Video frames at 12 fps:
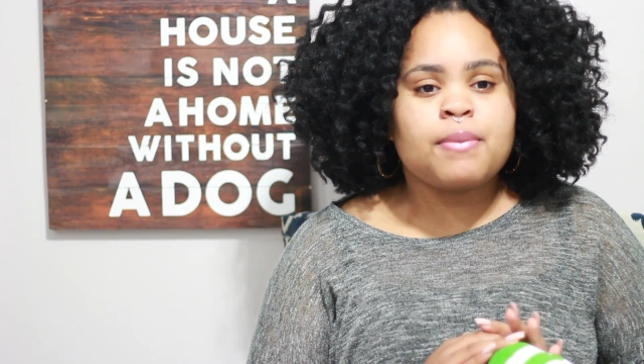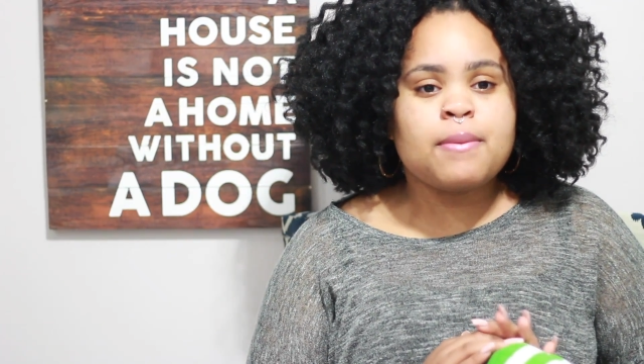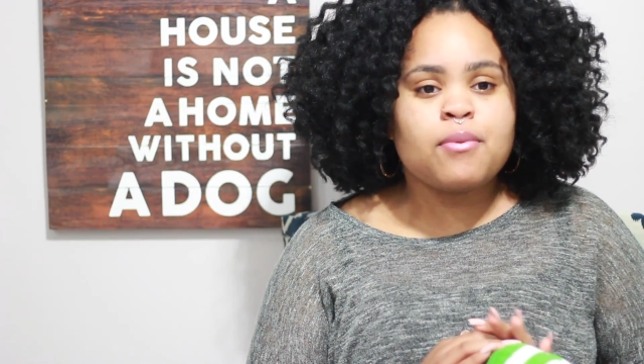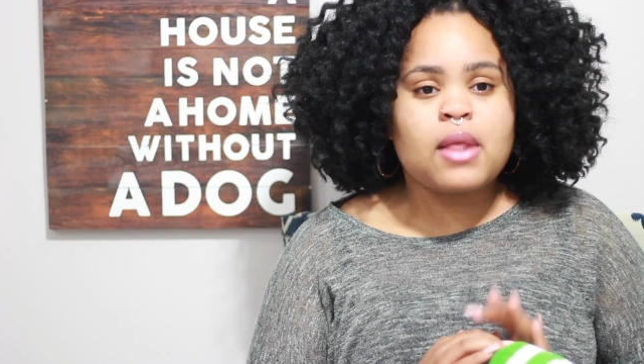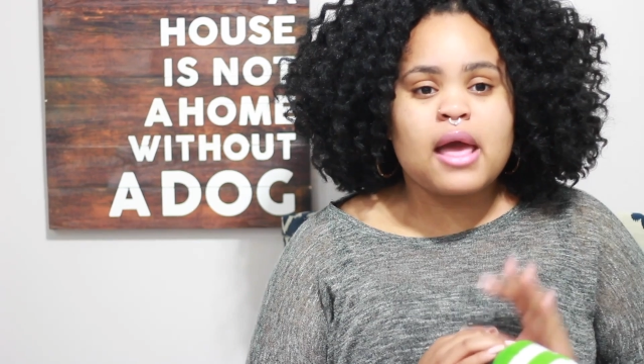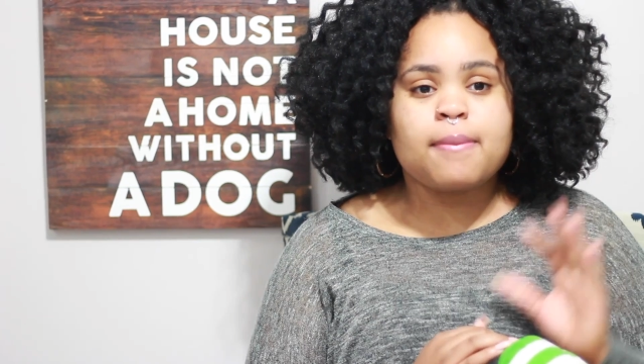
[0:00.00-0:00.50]

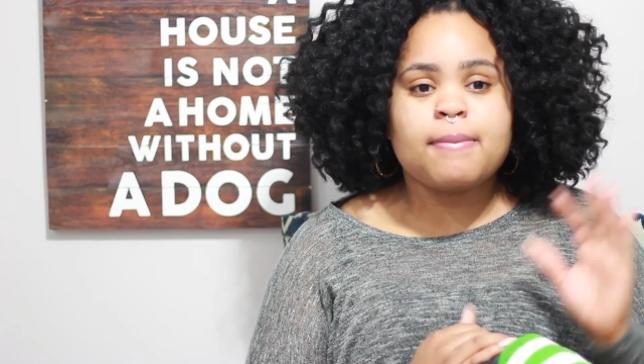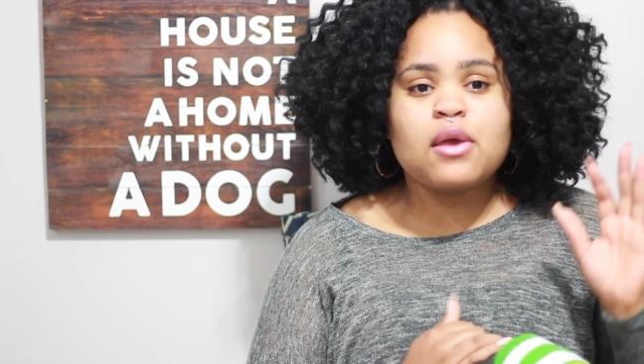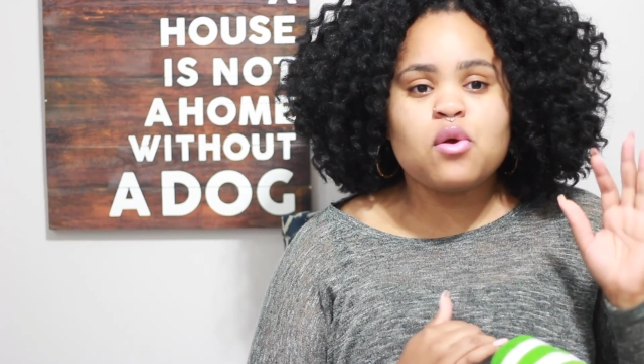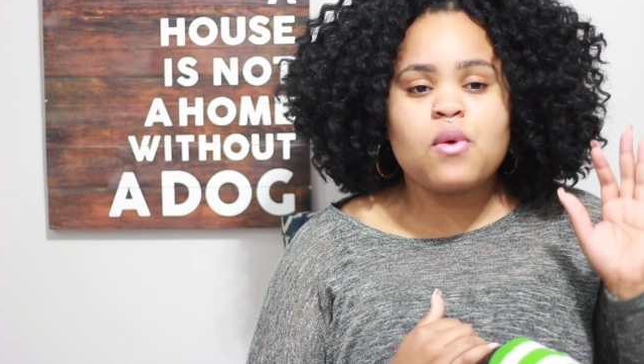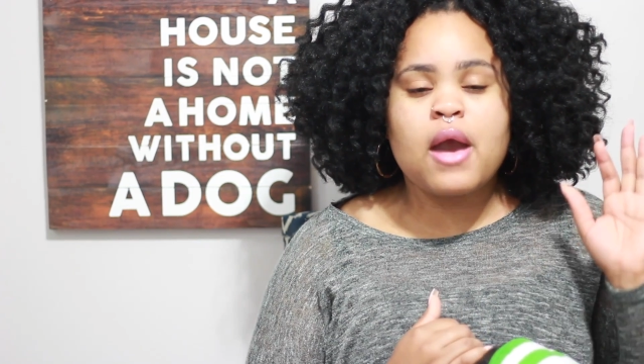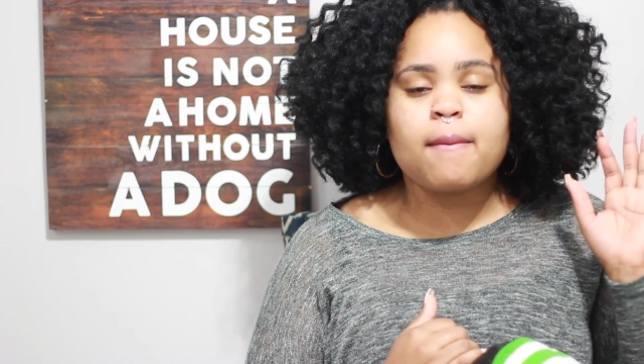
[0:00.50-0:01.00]
people like me
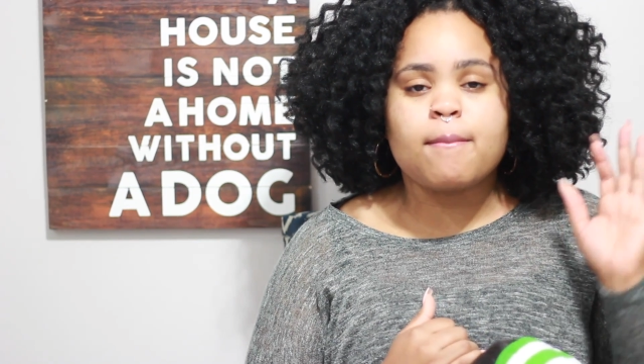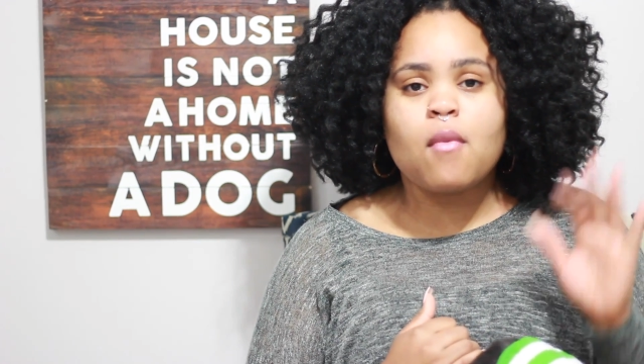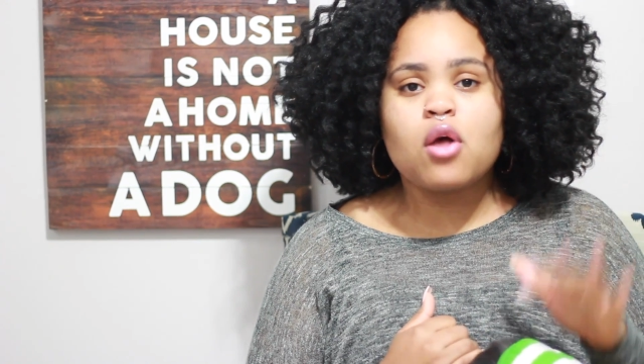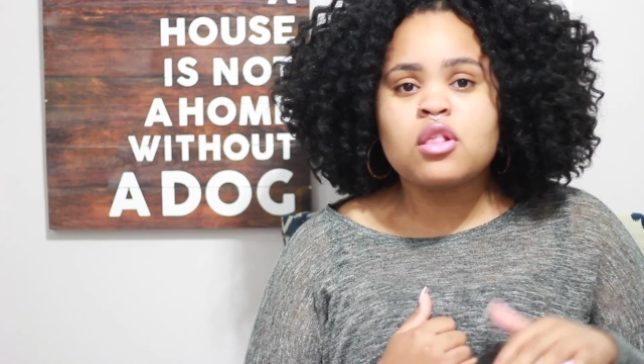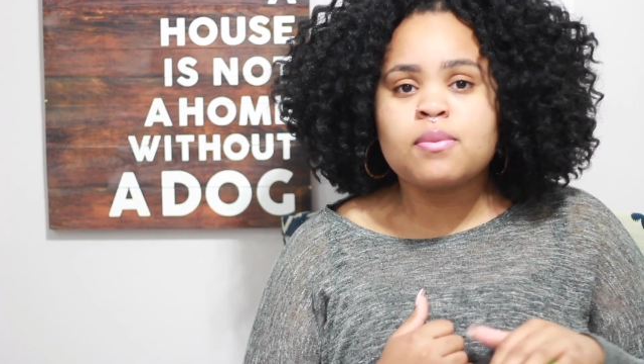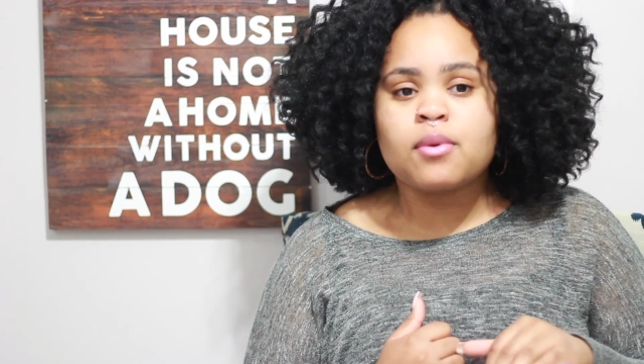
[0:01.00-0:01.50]
who have
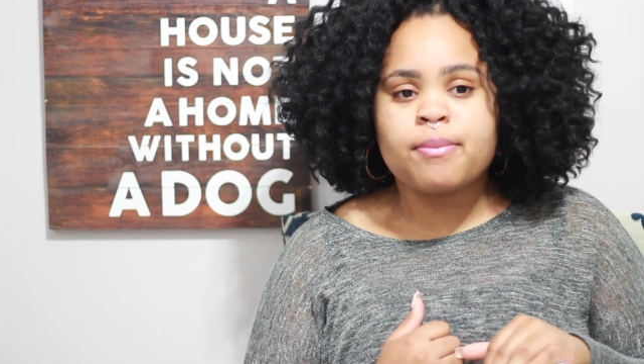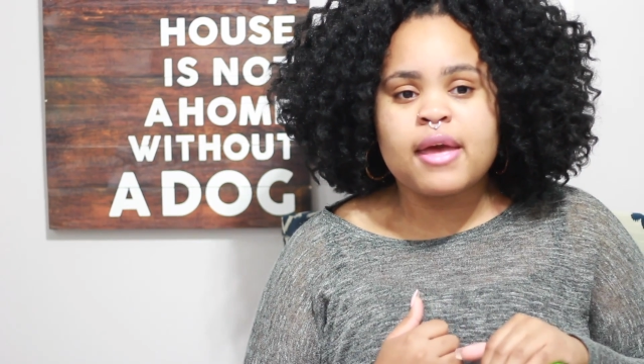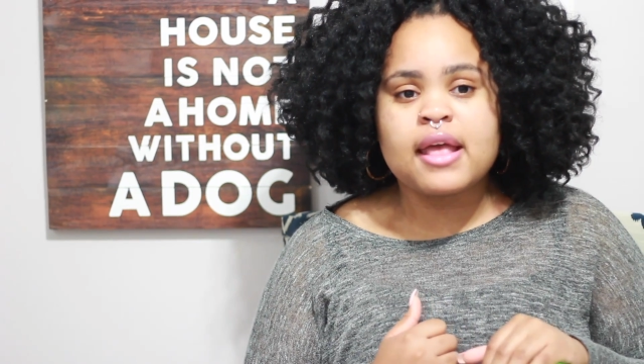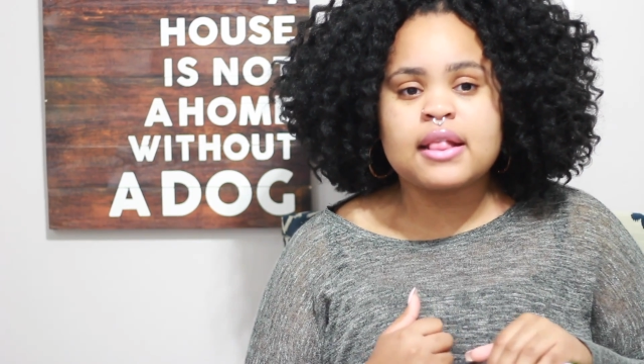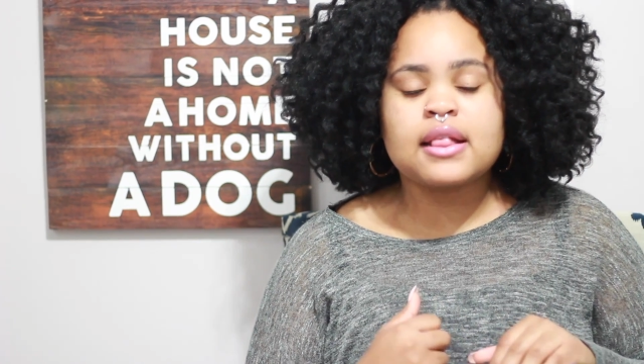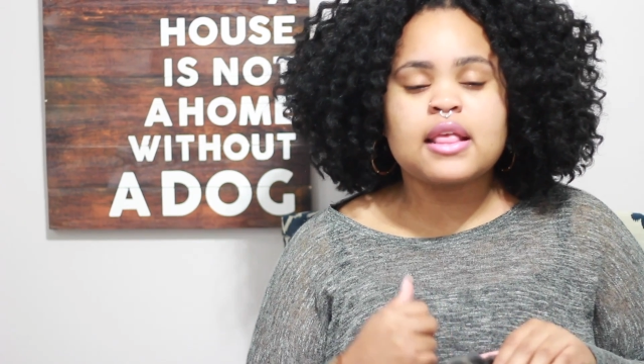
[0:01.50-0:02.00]
multiple
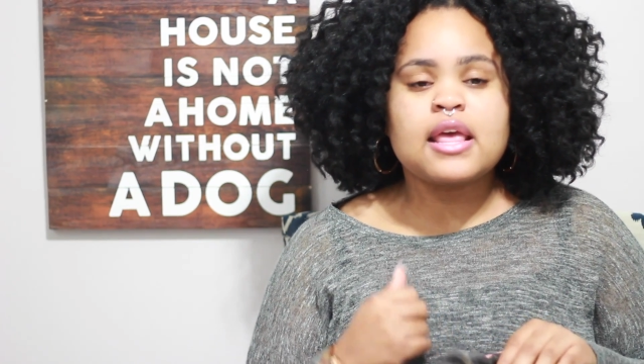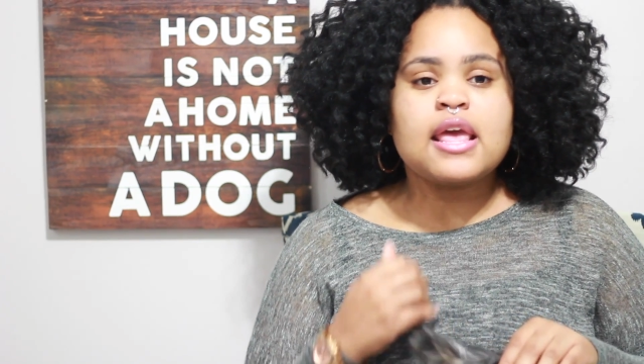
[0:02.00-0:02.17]
pets